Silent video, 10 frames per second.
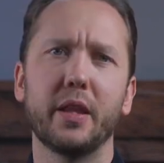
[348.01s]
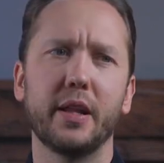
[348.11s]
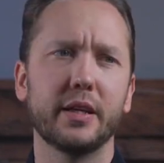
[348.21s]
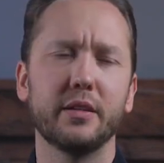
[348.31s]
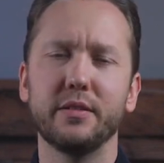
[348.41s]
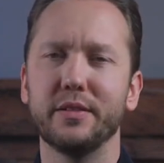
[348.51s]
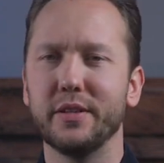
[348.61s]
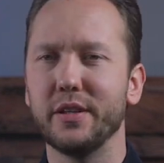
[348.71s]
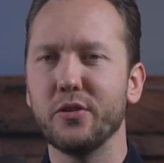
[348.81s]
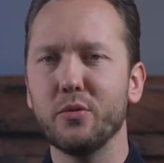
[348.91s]

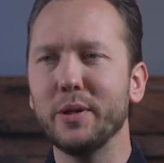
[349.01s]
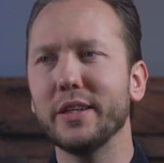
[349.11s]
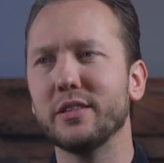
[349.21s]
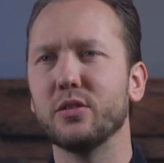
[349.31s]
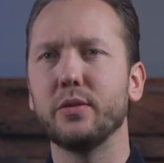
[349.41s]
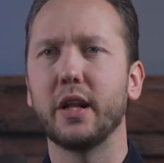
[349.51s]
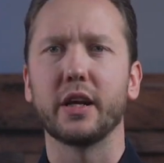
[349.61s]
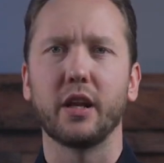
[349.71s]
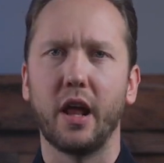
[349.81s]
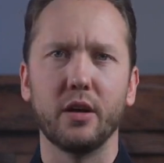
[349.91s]
Like, normally it's only
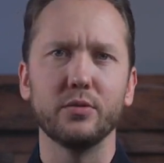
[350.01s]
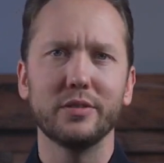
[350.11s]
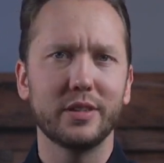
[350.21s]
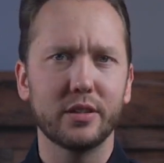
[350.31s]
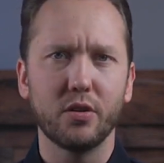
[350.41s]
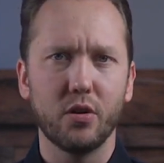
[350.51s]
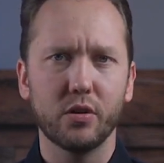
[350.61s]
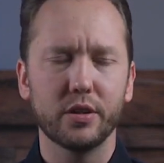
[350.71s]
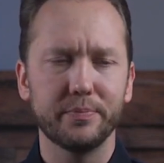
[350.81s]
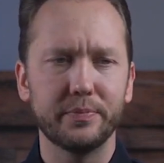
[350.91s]
like clowns that
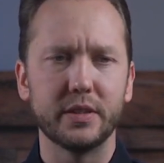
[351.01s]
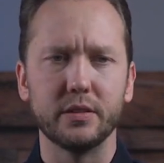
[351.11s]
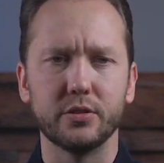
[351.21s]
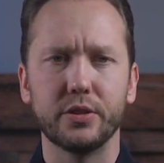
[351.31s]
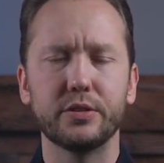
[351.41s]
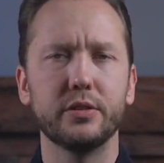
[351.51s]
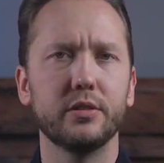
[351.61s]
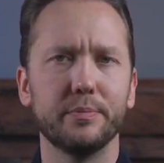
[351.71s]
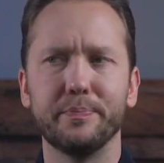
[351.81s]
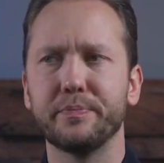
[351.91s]
talk in
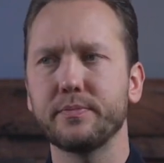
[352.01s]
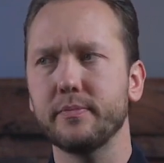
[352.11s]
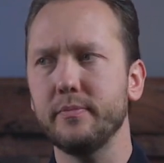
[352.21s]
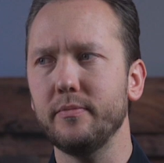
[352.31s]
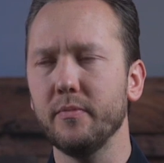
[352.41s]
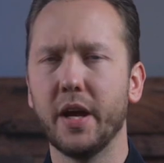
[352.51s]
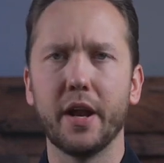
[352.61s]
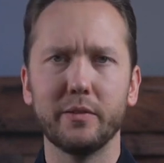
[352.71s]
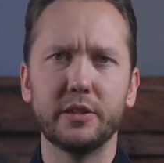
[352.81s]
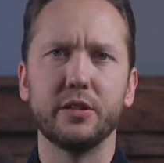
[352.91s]
circuses, and
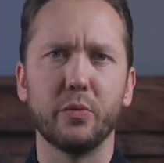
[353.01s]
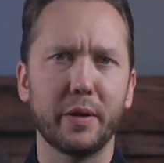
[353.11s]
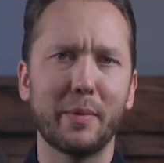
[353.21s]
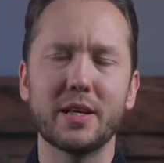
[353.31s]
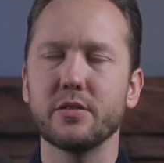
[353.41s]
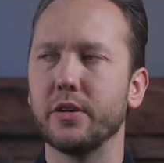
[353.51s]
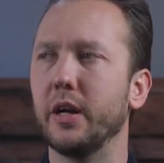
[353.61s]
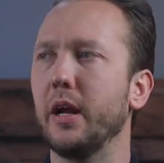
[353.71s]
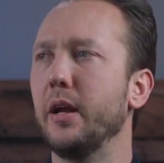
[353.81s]
obviously the ringmaster.